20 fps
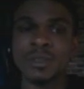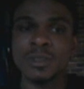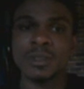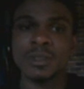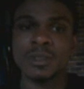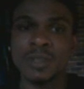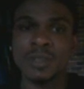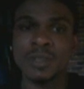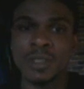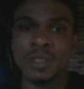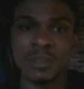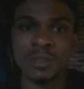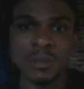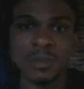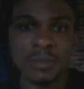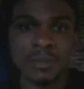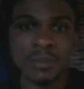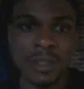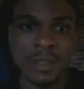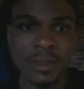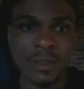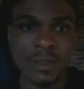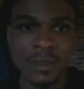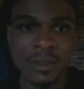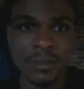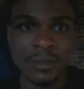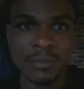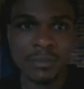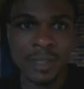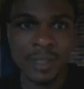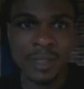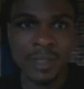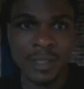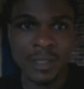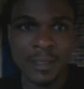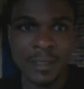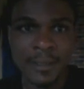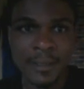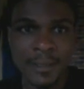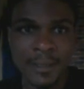Then remember your compile
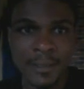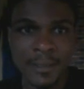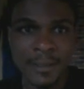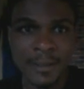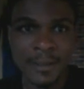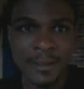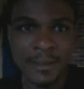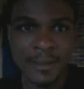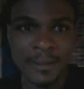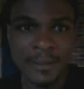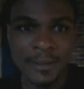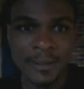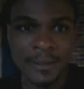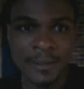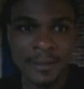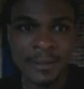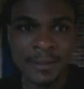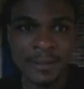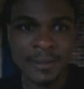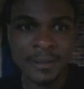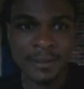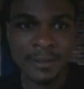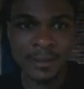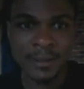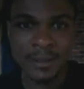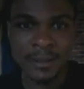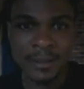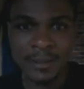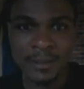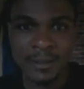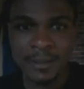and okay.